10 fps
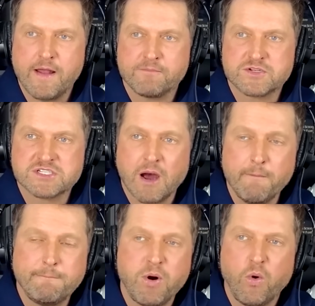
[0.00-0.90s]
At
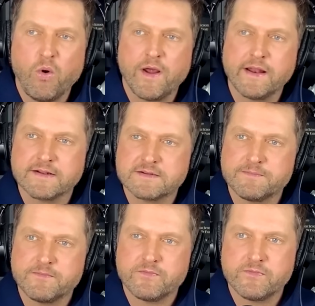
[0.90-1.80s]
some point,
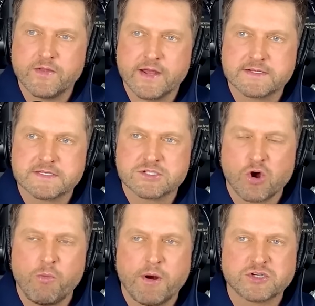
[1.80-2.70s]
it's
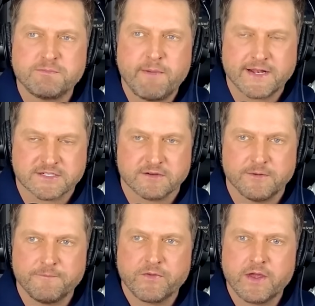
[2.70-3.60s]
so much
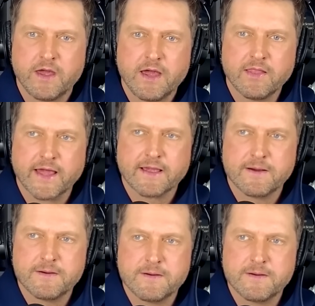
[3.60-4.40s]
mental. Like,